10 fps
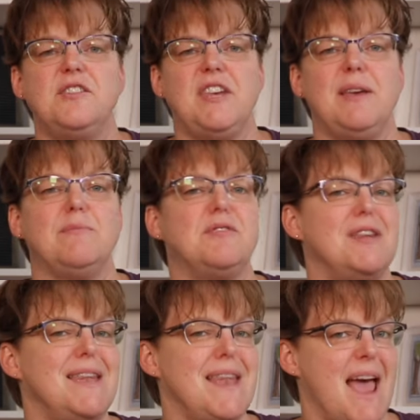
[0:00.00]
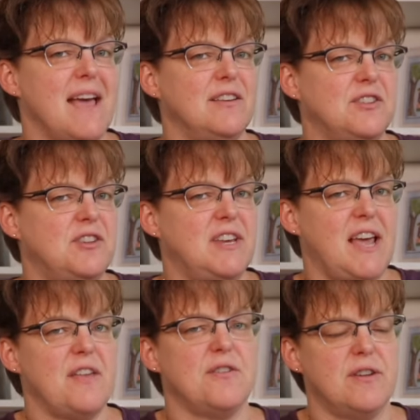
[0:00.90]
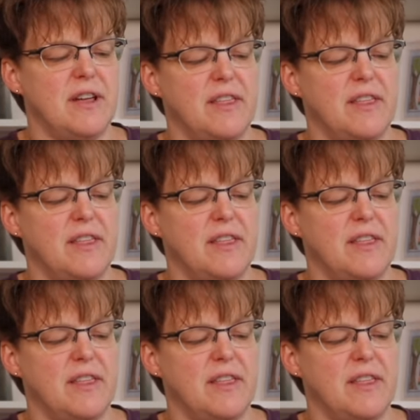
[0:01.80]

seams nest together.